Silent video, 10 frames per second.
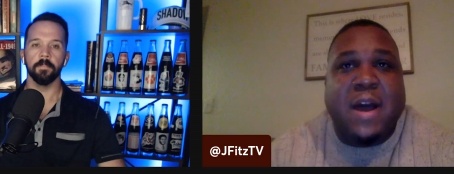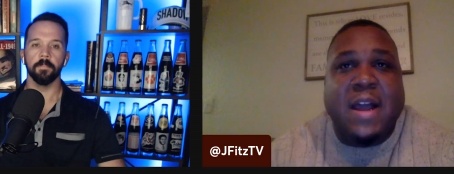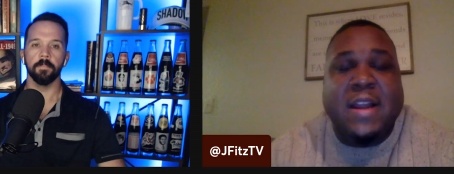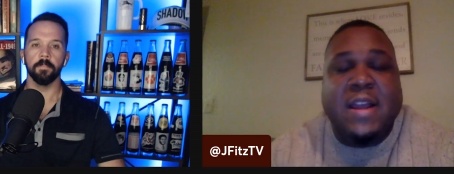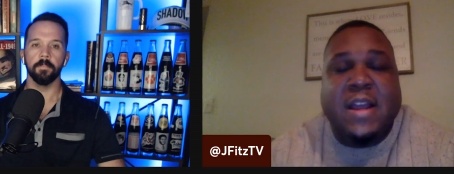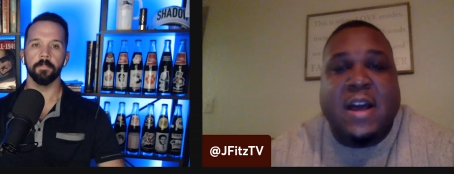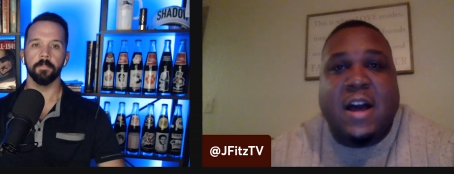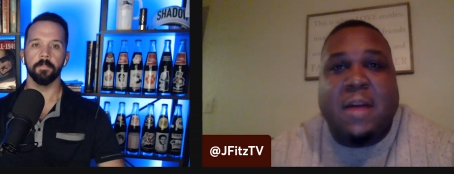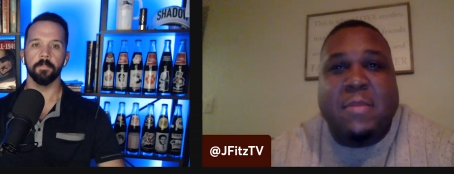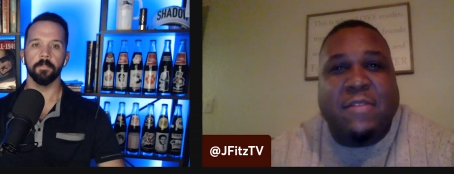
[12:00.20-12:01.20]
Speaker 1: to mind.
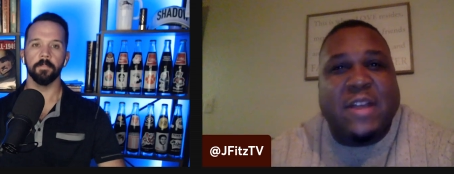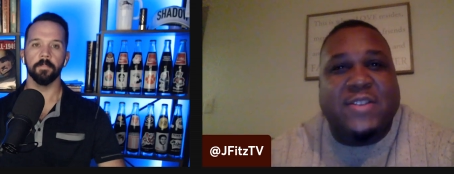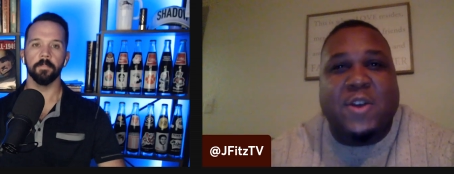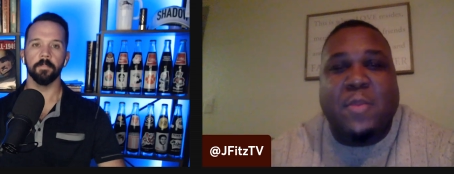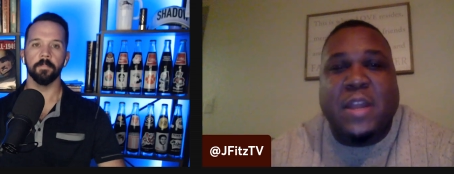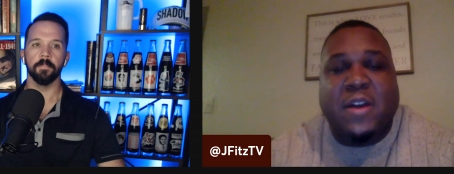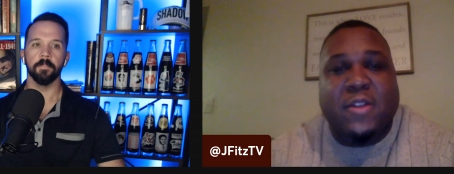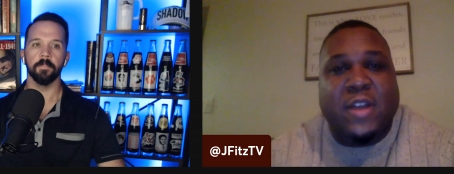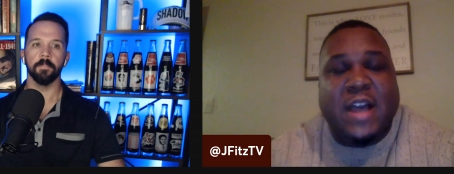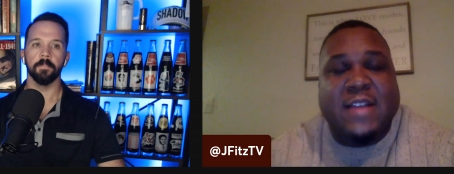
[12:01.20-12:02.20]
They've got so many
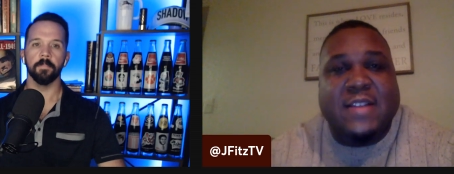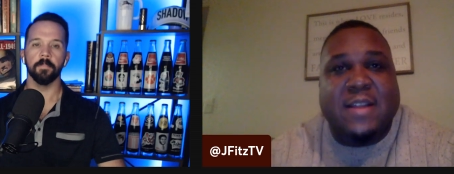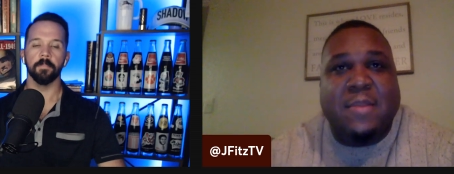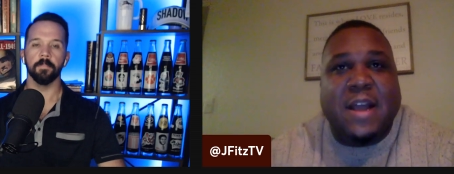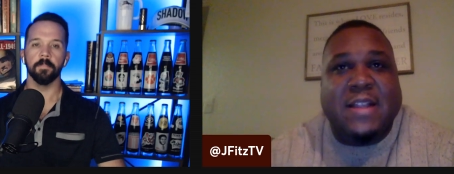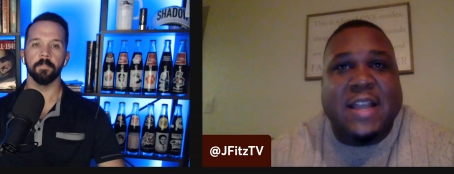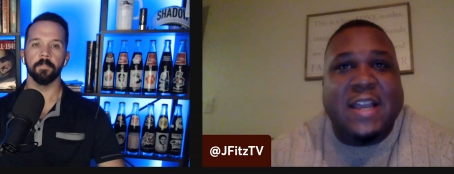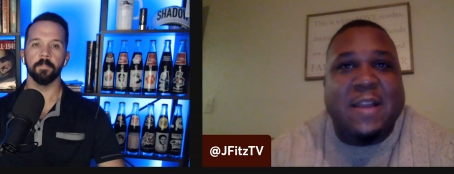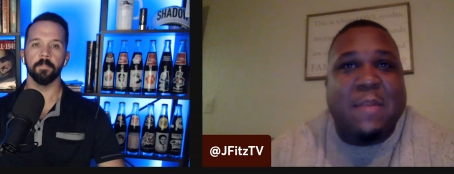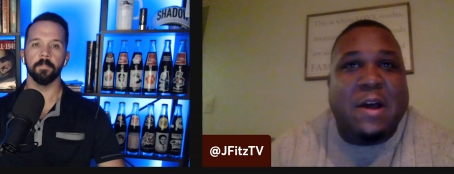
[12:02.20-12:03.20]
other guys that I'm not
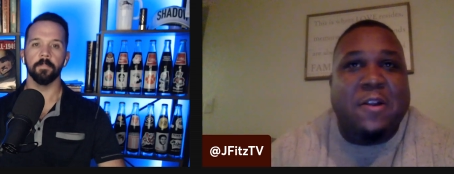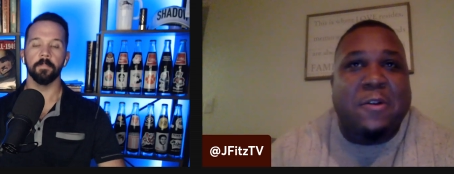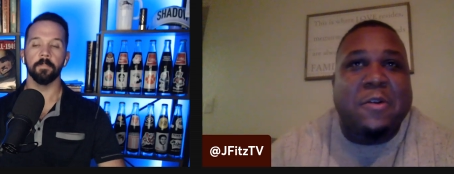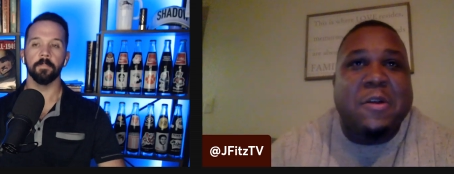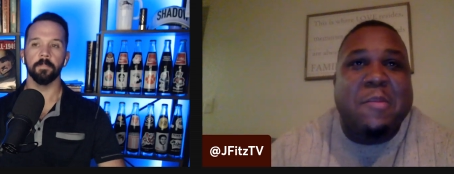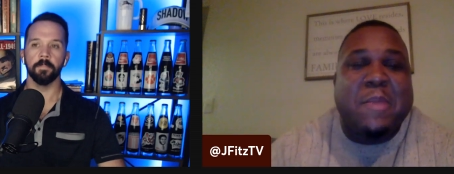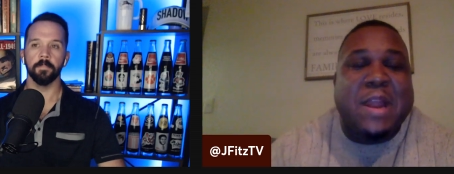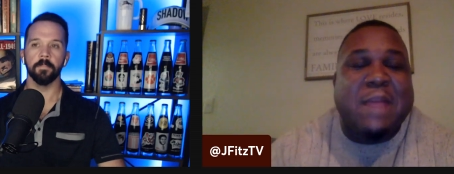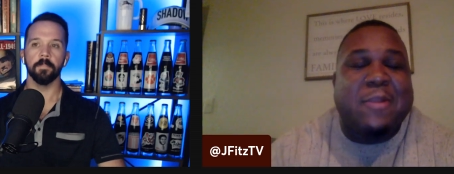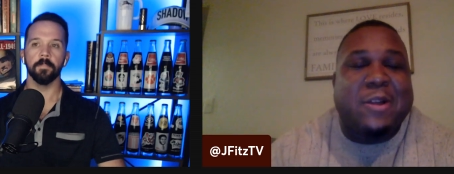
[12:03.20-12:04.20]
thinking about or
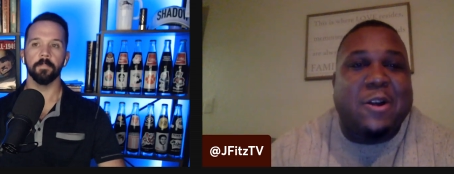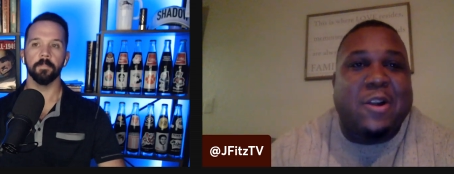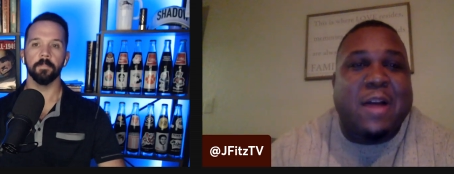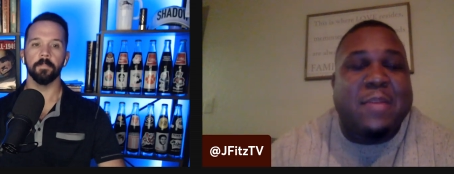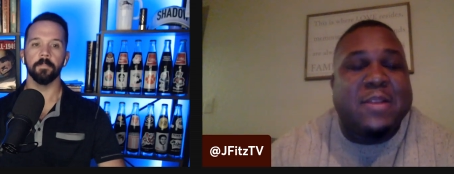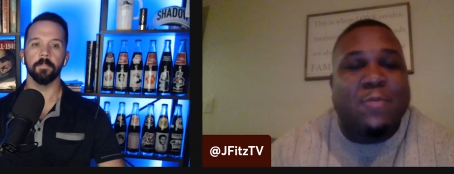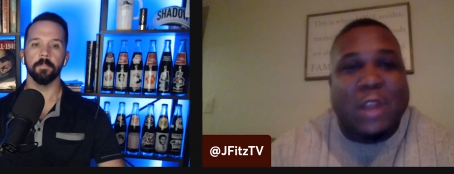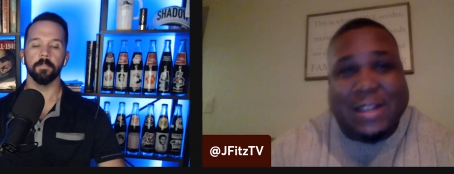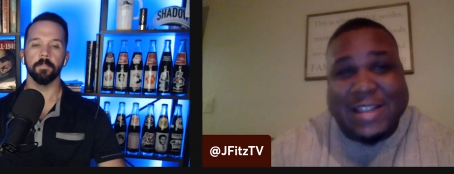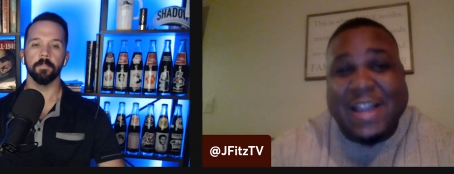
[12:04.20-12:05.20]
being able to call out. But
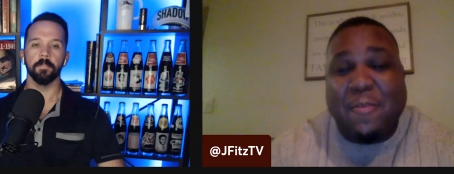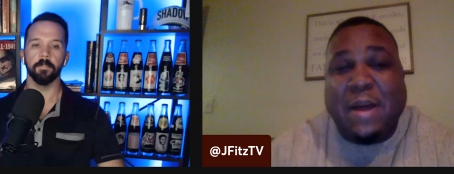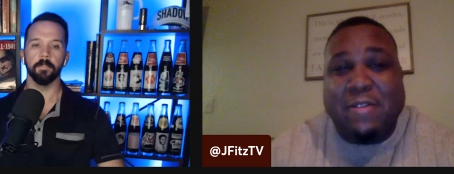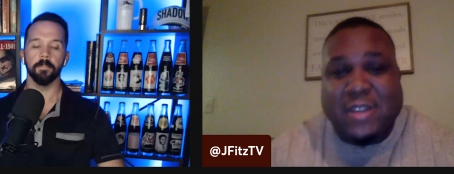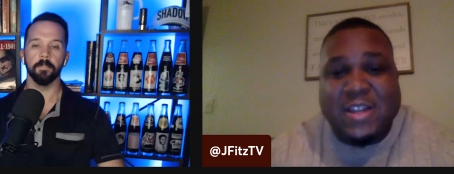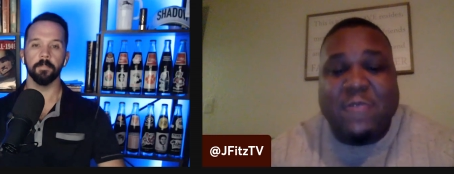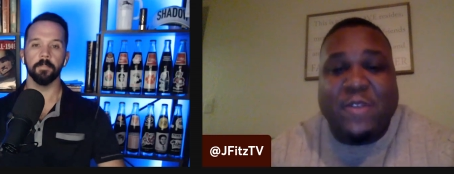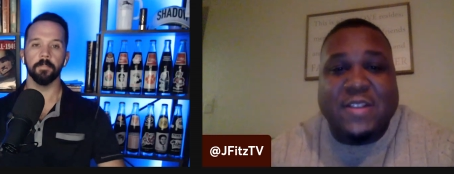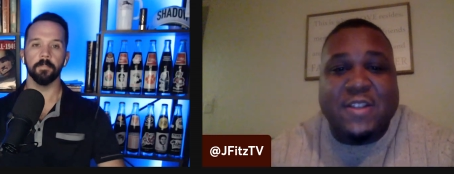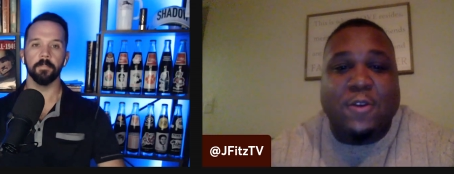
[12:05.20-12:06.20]
when I think about the
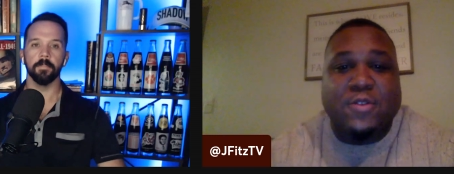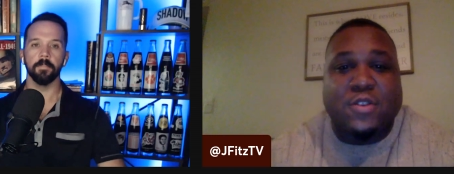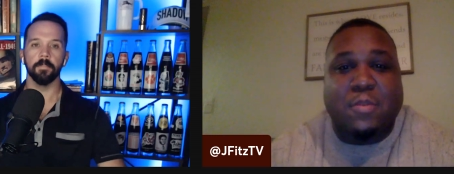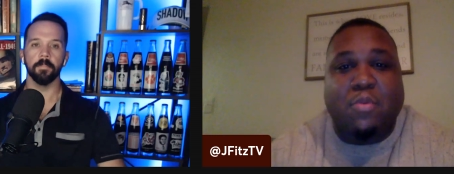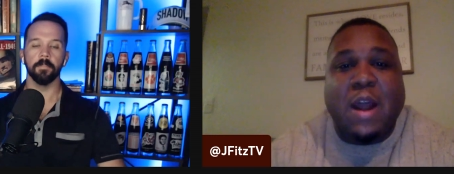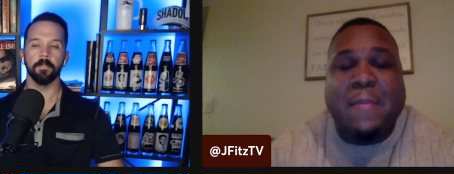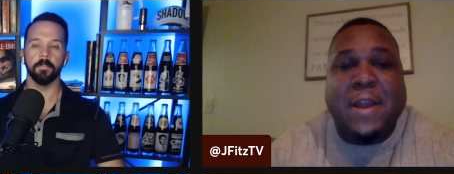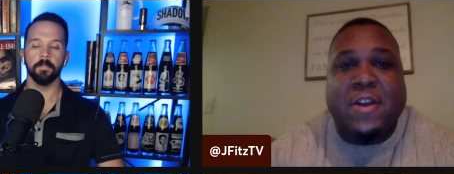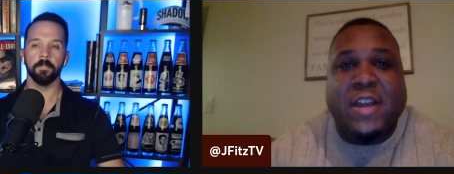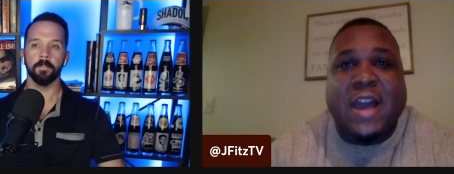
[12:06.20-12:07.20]
defense, those are the
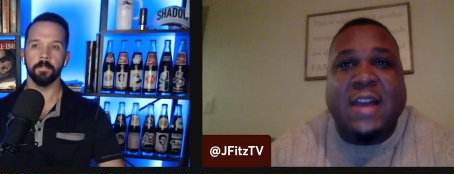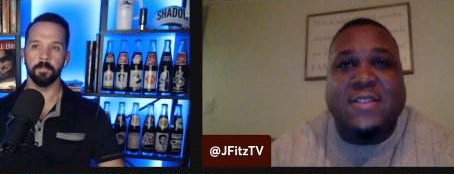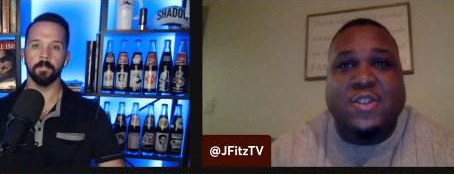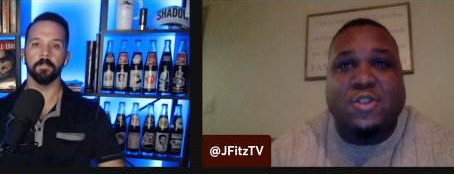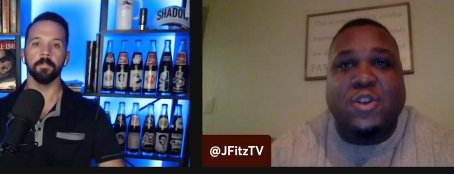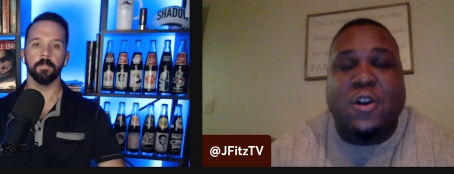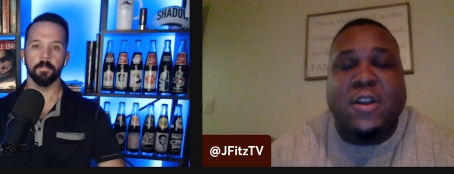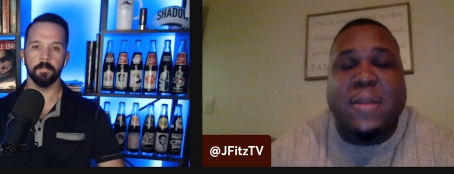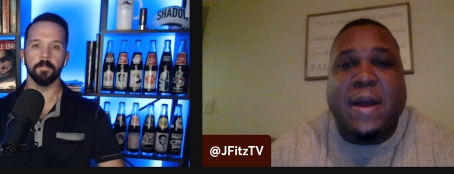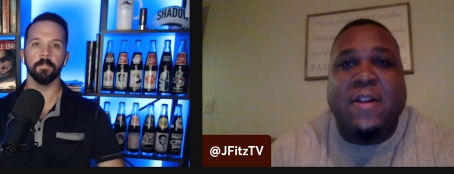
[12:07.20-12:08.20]
primary guys that you're
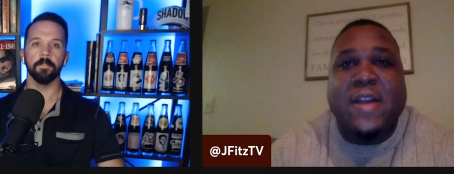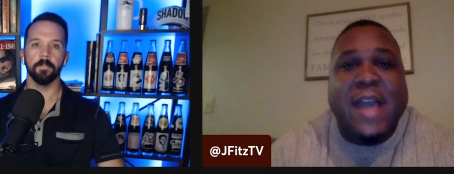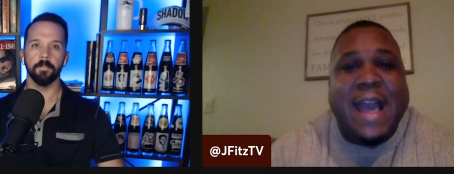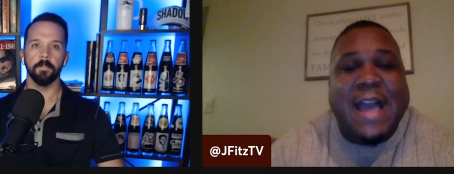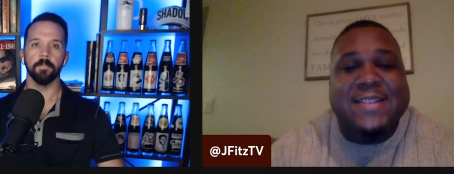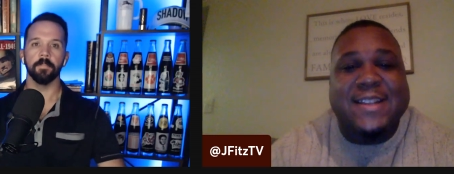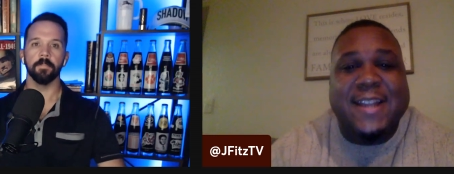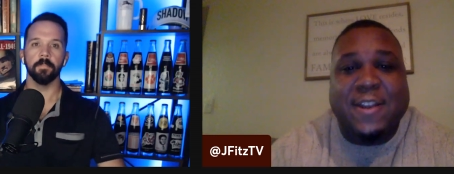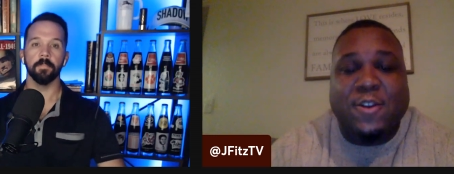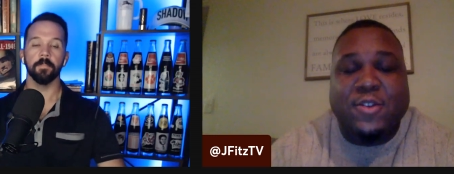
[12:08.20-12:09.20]
talking about as
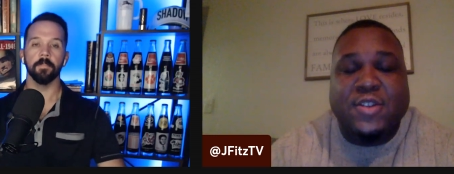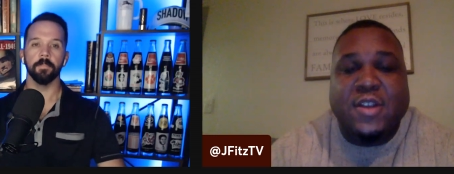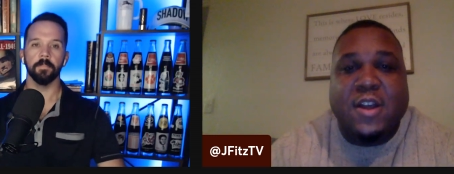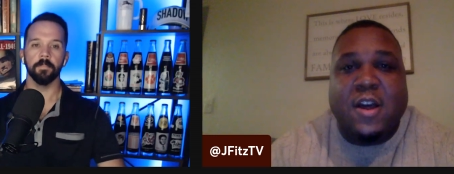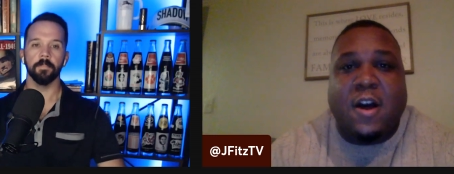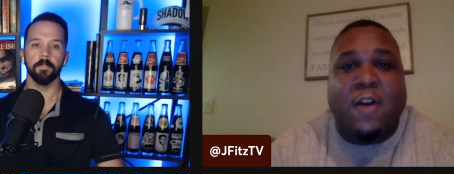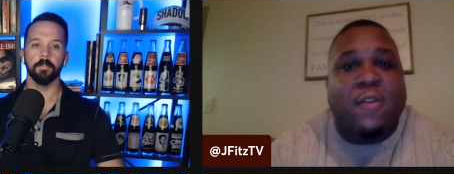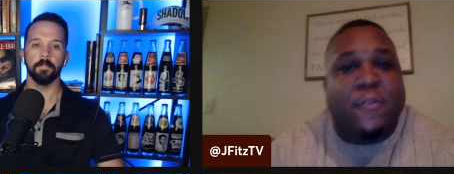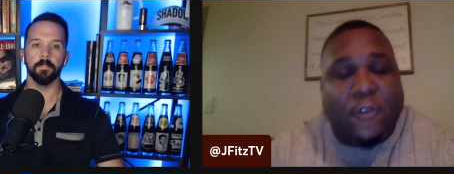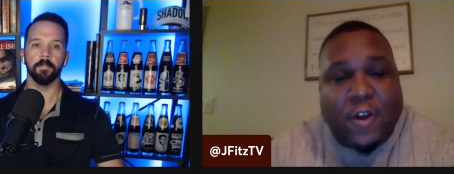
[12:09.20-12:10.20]
leaders
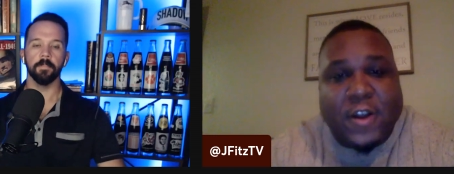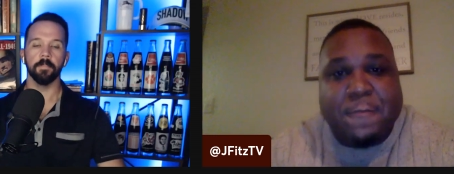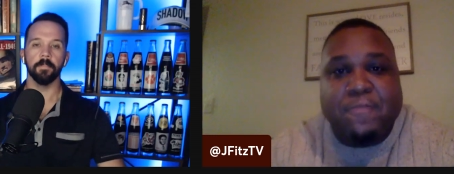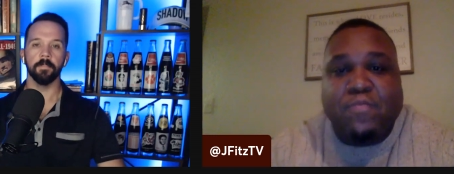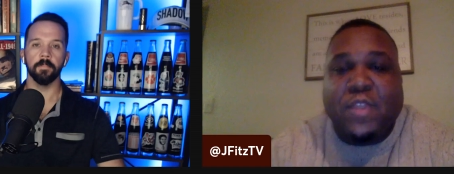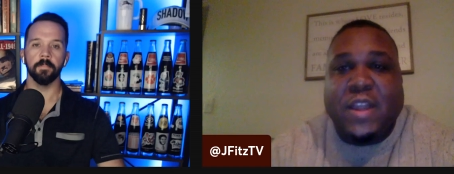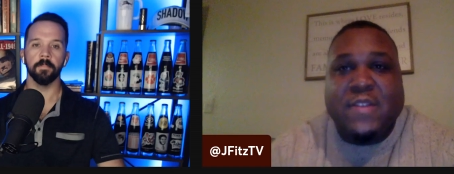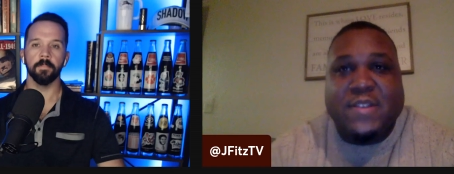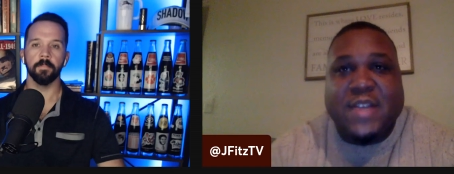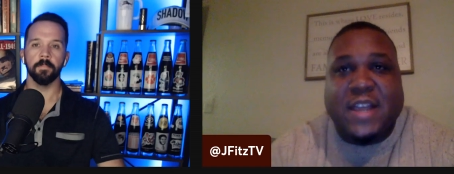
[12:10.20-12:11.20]
on the front,
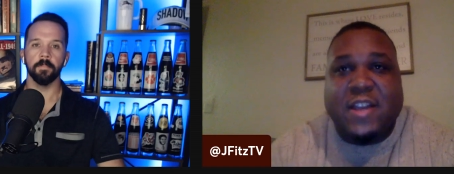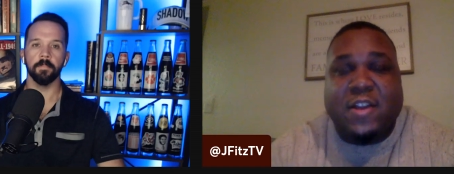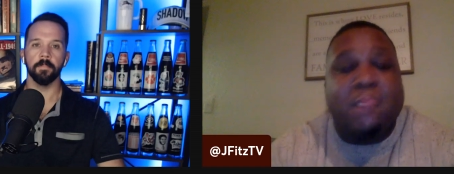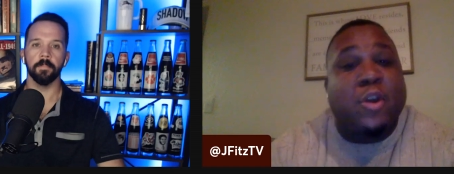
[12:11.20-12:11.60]
in the secondary.